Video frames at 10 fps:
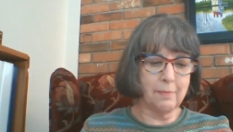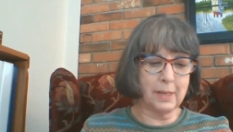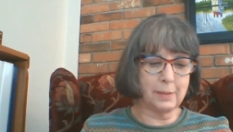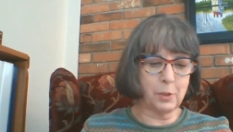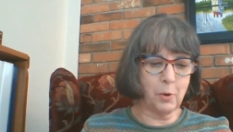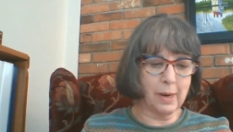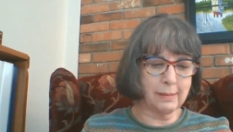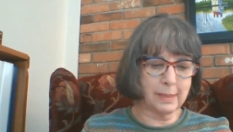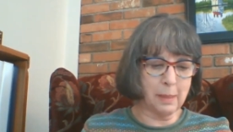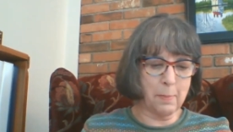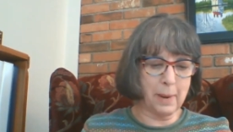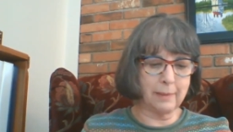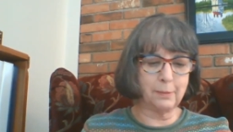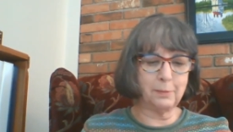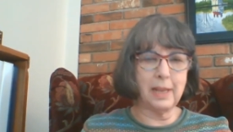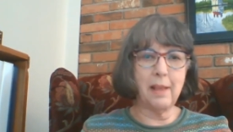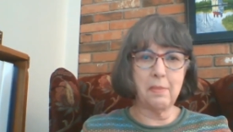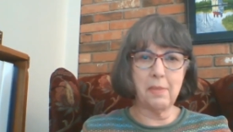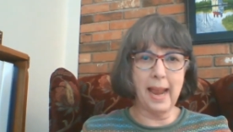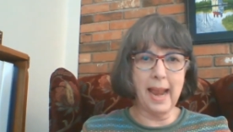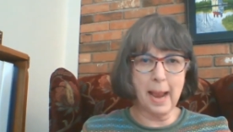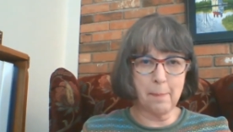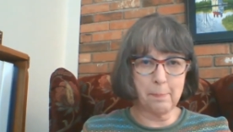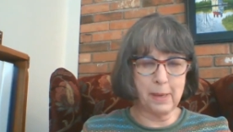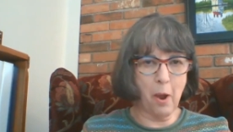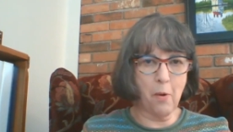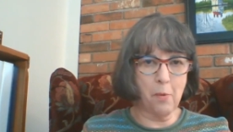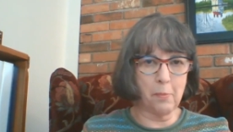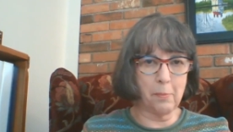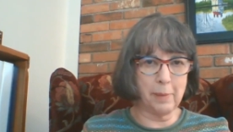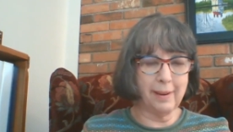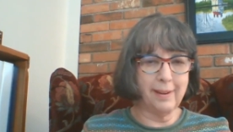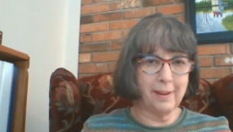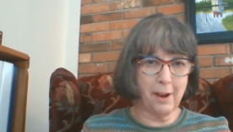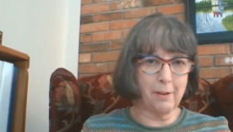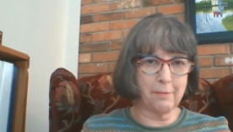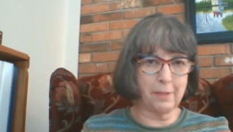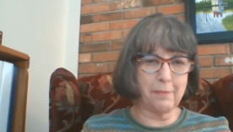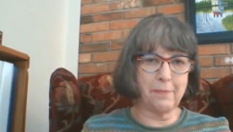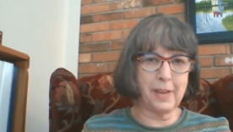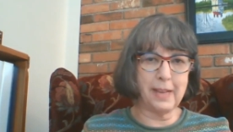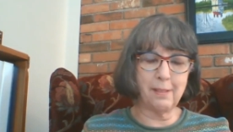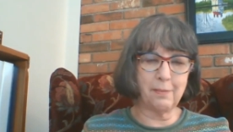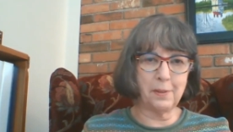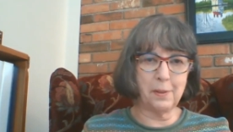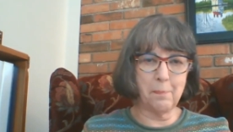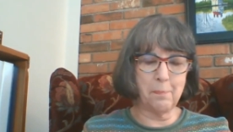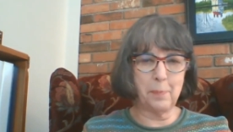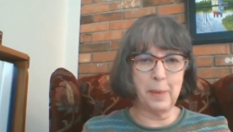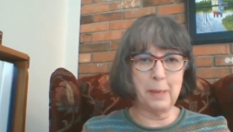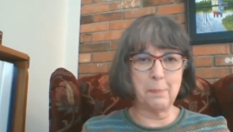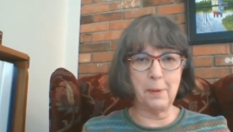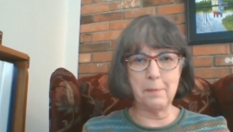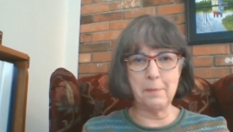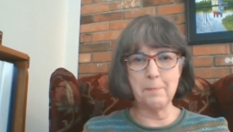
that talks about the happy home of the faithful people.